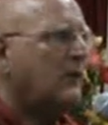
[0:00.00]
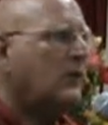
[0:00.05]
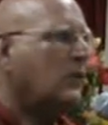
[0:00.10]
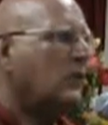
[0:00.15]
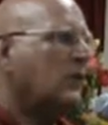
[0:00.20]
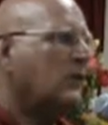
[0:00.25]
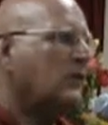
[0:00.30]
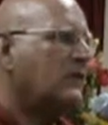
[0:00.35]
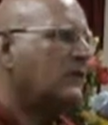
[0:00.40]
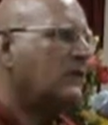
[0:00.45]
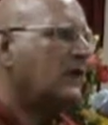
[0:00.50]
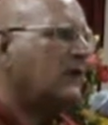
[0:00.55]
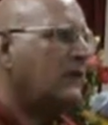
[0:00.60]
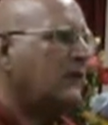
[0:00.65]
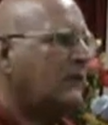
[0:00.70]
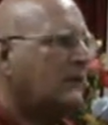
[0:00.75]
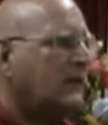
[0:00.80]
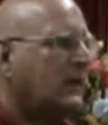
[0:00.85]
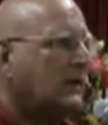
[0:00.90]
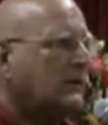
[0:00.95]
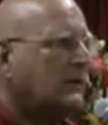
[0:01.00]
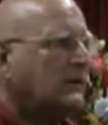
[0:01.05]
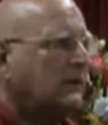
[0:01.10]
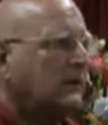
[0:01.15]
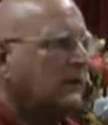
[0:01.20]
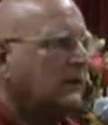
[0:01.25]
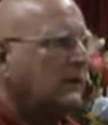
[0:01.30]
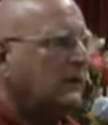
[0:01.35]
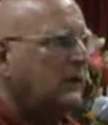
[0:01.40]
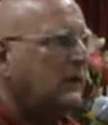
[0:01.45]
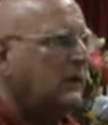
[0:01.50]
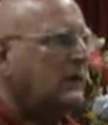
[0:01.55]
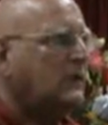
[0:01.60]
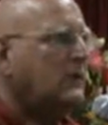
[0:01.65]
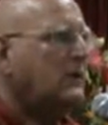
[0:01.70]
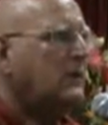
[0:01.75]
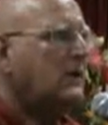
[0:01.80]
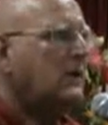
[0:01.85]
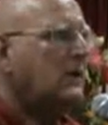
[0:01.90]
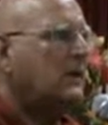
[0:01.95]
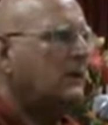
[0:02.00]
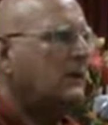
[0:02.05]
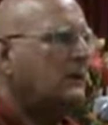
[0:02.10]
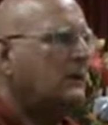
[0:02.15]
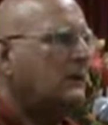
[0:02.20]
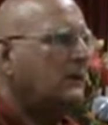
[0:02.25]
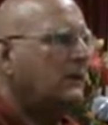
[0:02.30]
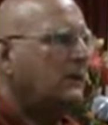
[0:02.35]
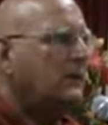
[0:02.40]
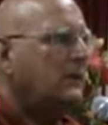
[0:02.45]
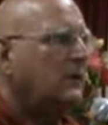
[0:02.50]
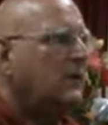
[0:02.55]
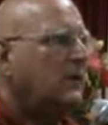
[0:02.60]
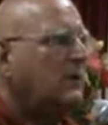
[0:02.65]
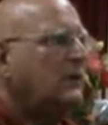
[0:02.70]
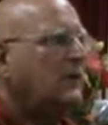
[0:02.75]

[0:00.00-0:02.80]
They have a cause and an effect. They don't last.